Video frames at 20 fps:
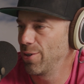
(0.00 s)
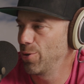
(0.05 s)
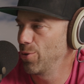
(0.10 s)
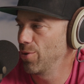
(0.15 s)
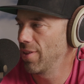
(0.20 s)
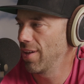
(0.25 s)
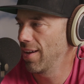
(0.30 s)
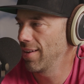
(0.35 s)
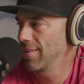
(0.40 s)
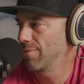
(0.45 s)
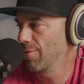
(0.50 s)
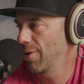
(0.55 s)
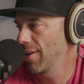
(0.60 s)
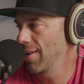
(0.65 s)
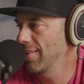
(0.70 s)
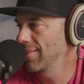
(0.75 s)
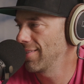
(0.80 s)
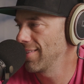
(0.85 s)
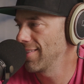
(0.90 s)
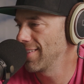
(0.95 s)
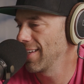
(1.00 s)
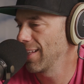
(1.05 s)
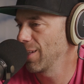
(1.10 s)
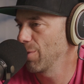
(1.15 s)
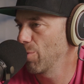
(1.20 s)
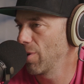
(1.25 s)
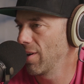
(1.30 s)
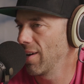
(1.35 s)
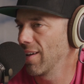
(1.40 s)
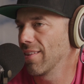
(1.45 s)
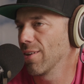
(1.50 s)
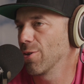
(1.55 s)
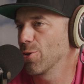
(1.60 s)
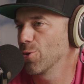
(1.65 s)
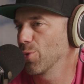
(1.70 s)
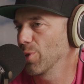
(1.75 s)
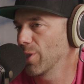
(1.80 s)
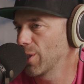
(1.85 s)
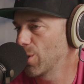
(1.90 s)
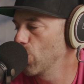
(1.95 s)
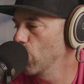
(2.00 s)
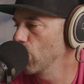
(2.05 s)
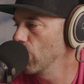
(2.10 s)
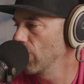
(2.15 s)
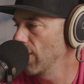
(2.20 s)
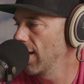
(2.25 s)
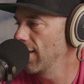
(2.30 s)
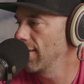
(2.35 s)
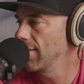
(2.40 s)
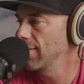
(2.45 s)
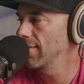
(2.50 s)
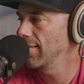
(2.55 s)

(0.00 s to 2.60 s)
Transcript: who then went on to celebrate. I thought it was really cool that